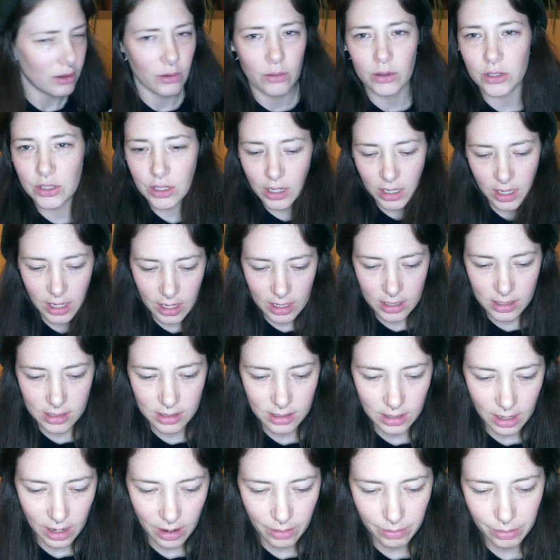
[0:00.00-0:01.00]
which I
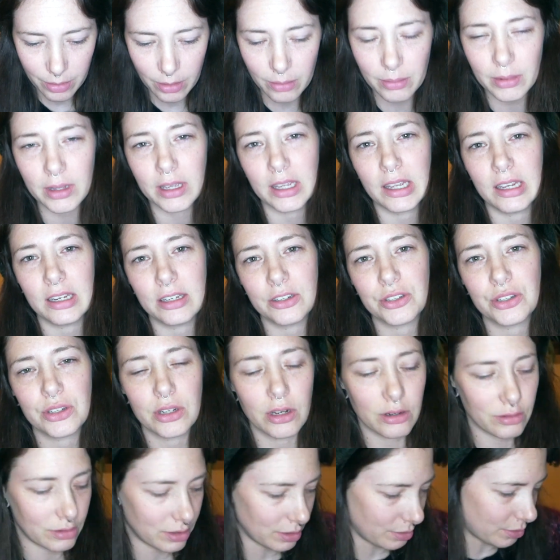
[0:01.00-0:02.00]
guess I'll probably
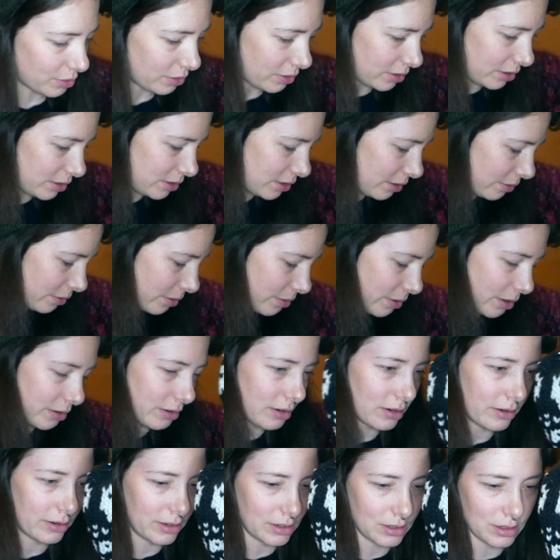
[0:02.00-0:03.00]
show tomorrow, so I won't
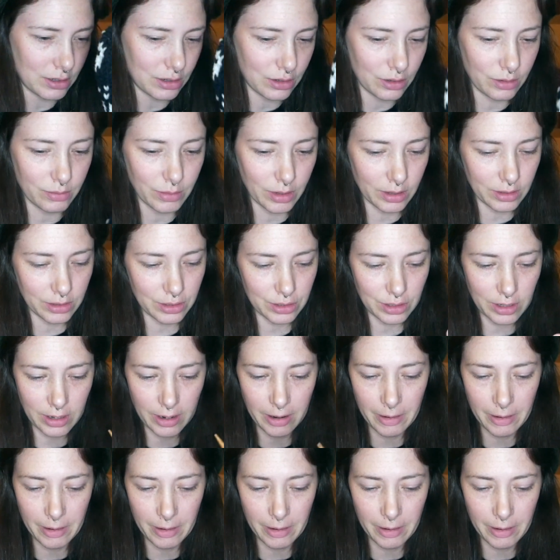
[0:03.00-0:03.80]
go into too much.